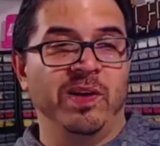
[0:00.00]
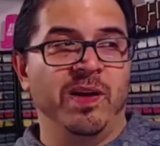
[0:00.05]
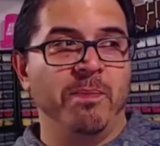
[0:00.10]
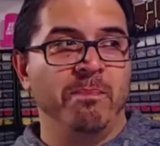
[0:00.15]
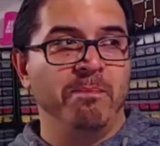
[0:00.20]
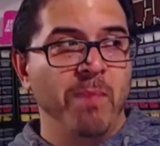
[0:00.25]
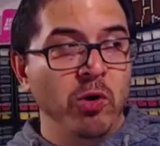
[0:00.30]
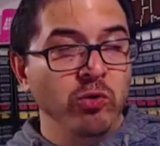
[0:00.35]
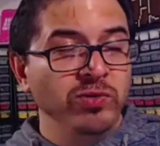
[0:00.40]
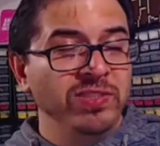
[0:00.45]

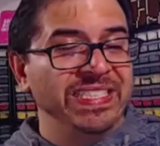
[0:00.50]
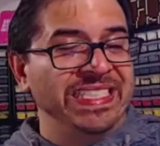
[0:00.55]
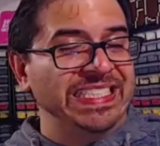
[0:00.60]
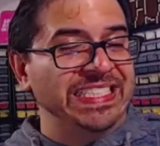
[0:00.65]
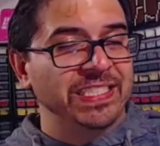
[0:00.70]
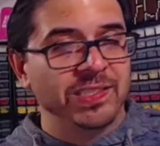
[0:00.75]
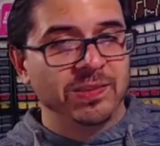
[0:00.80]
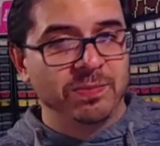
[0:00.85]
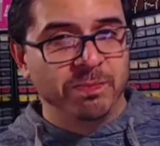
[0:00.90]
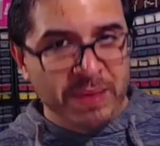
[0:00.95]
most
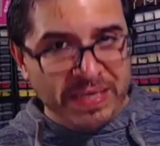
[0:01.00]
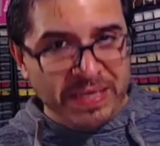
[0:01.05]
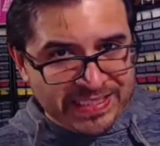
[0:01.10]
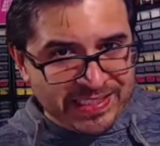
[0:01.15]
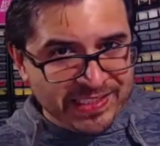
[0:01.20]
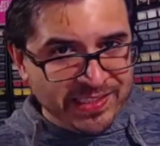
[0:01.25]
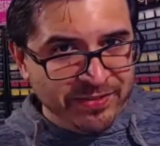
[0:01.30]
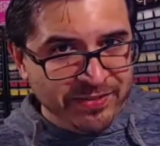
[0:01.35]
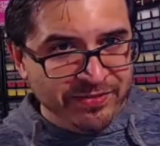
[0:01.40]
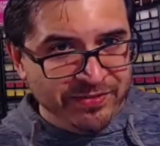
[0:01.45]

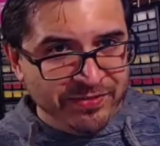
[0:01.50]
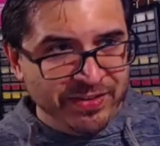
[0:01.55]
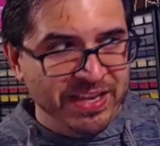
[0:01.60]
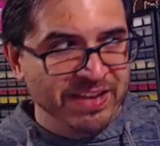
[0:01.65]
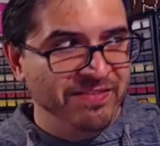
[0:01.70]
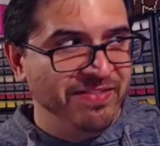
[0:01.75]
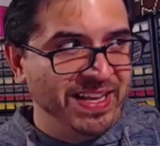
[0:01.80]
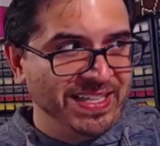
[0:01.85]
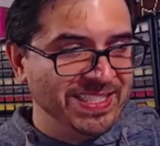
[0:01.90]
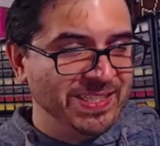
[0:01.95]
expensive
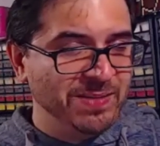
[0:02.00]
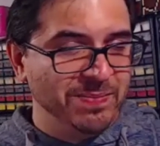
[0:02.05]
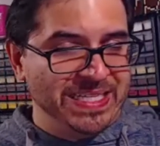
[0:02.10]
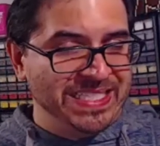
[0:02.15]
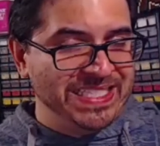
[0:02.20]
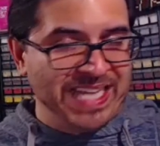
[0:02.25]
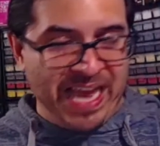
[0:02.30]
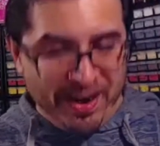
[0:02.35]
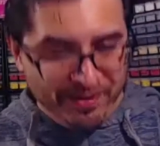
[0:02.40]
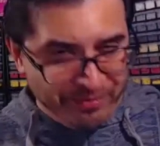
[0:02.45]

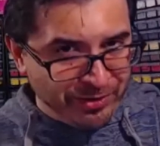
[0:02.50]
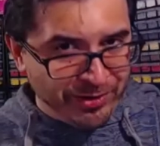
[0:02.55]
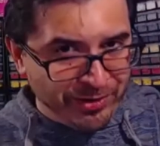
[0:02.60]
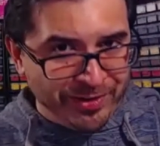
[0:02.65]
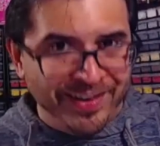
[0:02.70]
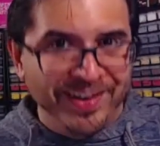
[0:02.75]
investments ever.